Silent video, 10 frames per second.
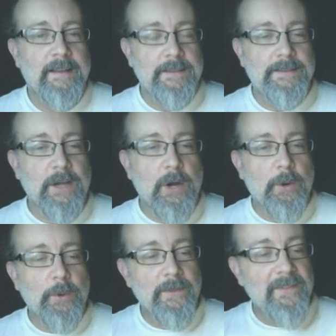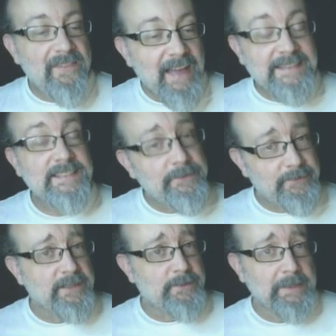So that's it for
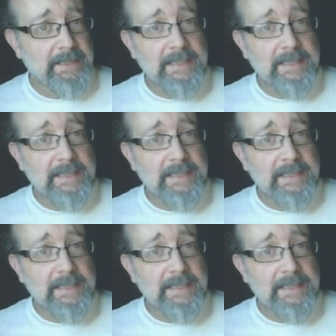this week.